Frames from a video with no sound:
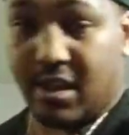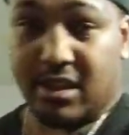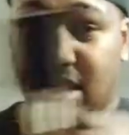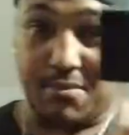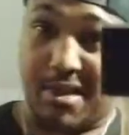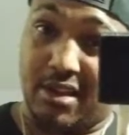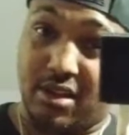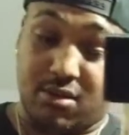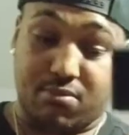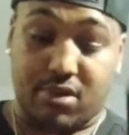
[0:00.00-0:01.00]
take my
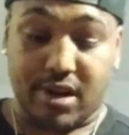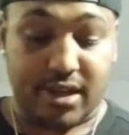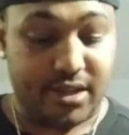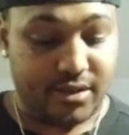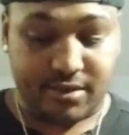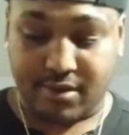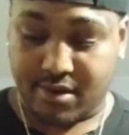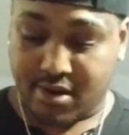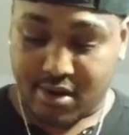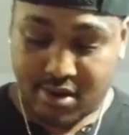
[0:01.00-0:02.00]
little brush,
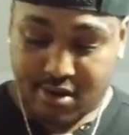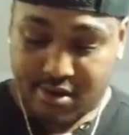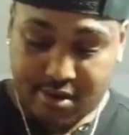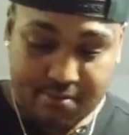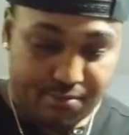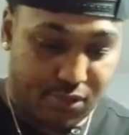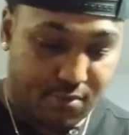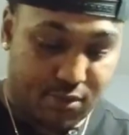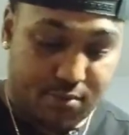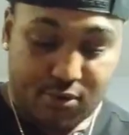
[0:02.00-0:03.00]

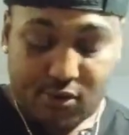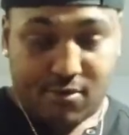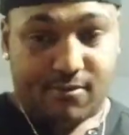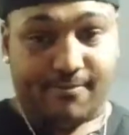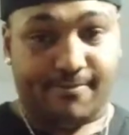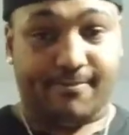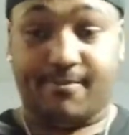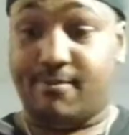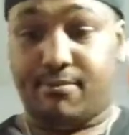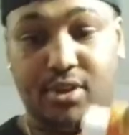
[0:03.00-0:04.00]
boom, boom, boom,
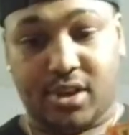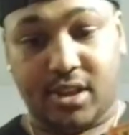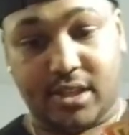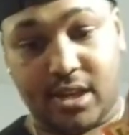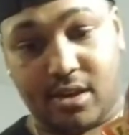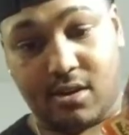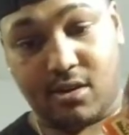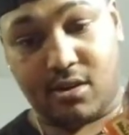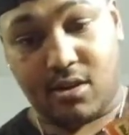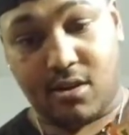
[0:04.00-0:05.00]
put this here,
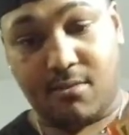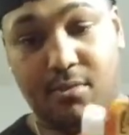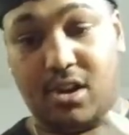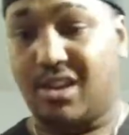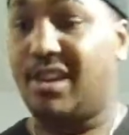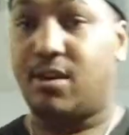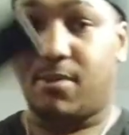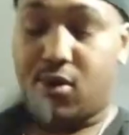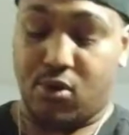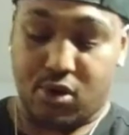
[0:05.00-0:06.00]
put a little
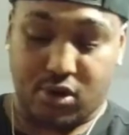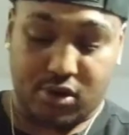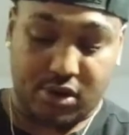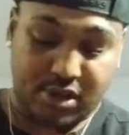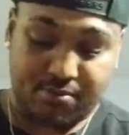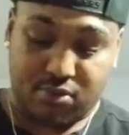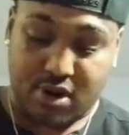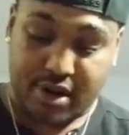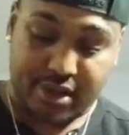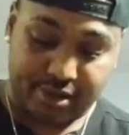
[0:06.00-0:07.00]
bit of oil on this
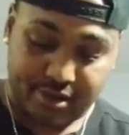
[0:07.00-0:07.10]
brush,